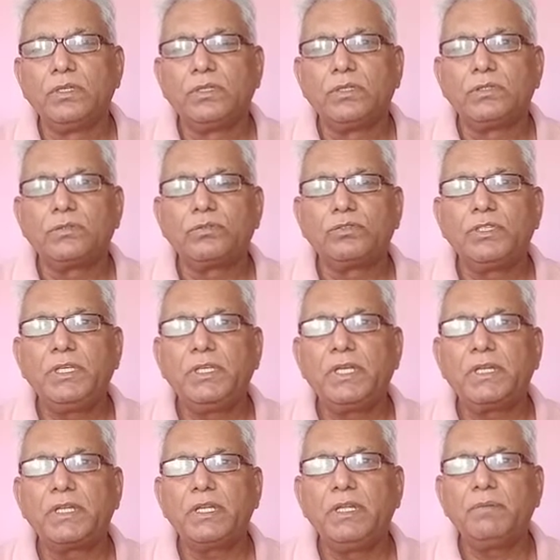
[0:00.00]
So C
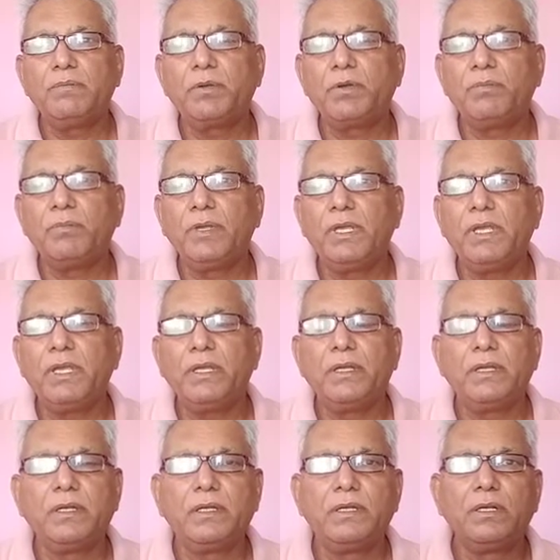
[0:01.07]
can claim from A
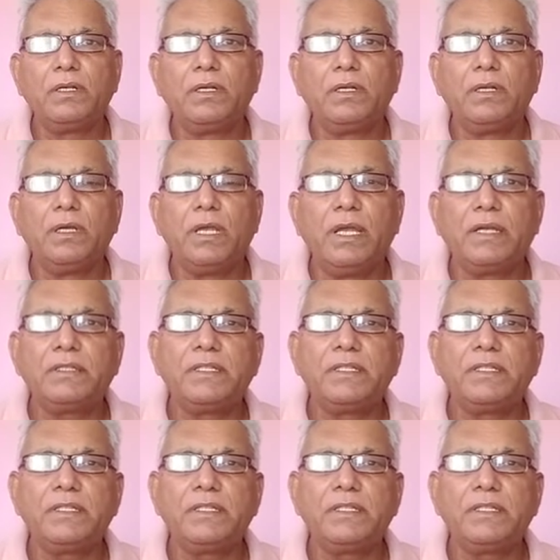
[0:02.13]
and